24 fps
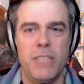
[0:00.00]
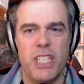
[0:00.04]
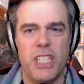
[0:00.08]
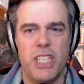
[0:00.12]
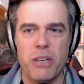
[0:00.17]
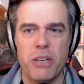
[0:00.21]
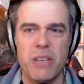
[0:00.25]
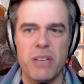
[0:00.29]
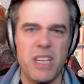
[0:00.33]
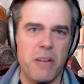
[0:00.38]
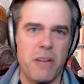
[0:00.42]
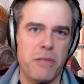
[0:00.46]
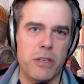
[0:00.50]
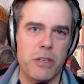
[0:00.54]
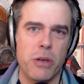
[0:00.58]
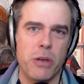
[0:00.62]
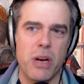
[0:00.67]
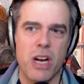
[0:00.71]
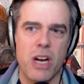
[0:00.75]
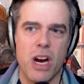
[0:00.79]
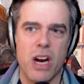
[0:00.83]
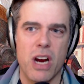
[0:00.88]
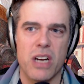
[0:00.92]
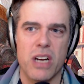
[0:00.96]
You know, you never
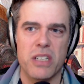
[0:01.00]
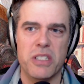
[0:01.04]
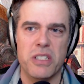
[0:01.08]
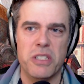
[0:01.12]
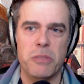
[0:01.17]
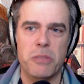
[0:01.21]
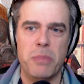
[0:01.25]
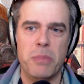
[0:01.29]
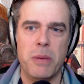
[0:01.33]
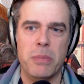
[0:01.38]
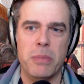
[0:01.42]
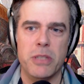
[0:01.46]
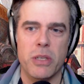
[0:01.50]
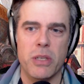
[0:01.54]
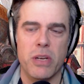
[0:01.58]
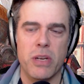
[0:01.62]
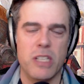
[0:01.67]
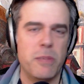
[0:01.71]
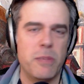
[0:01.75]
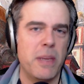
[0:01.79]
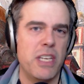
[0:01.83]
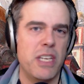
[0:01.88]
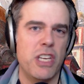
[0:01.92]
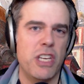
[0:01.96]
draw cards, people don't
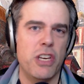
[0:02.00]
expect